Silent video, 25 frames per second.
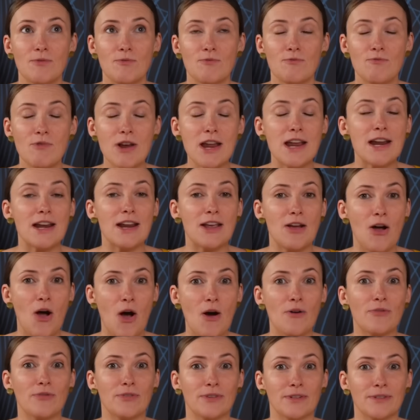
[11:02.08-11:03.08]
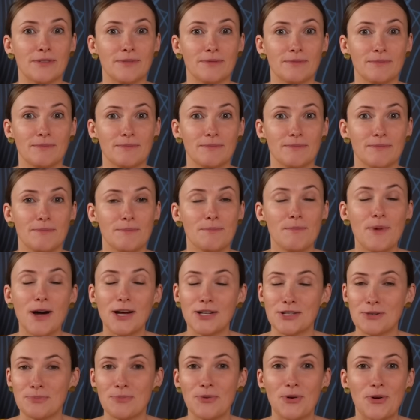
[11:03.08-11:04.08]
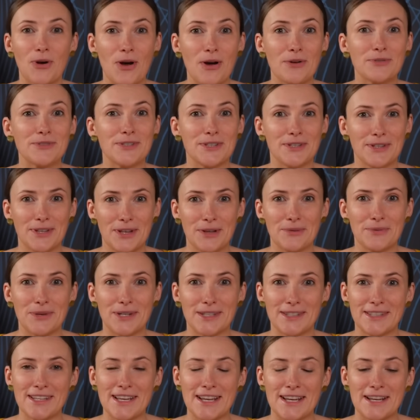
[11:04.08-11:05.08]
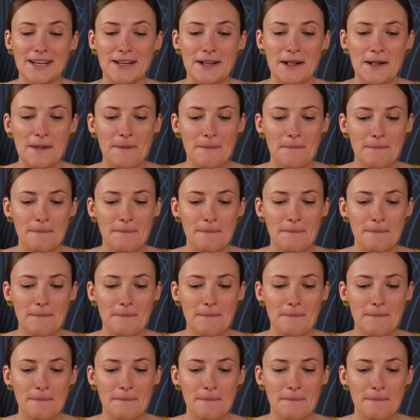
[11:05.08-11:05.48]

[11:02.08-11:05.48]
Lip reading: really often, much more often than we think,